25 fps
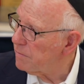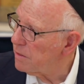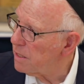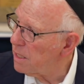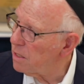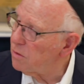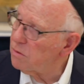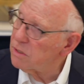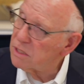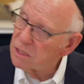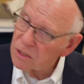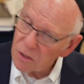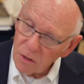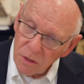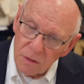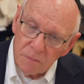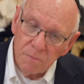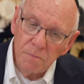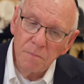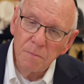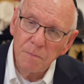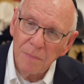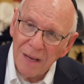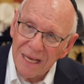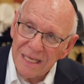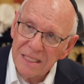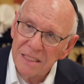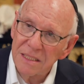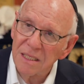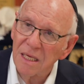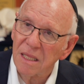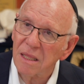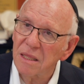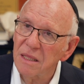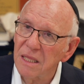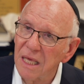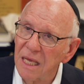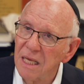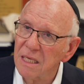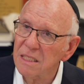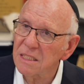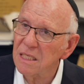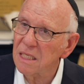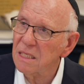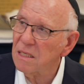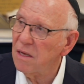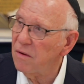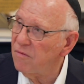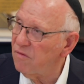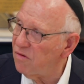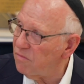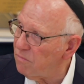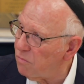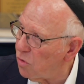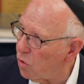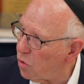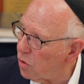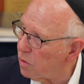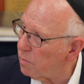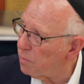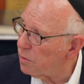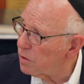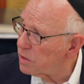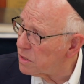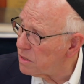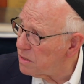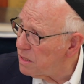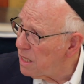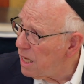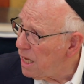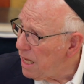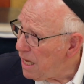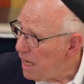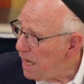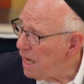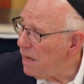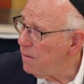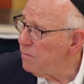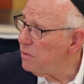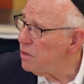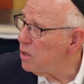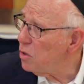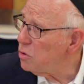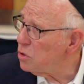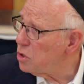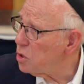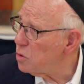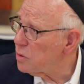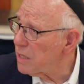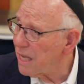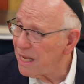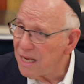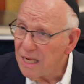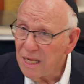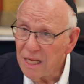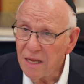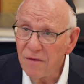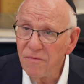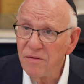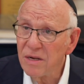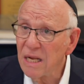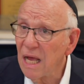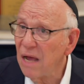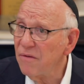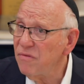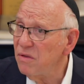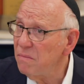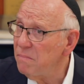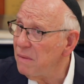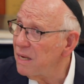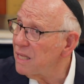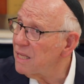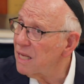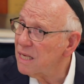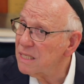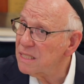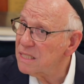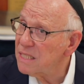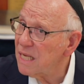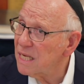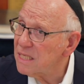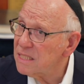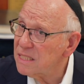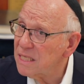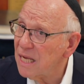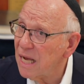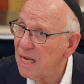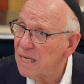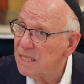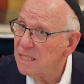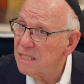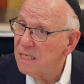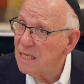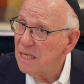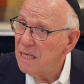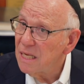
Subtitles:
There are certain basic things of a moral person, and we don't do that. Even Avimelech says that.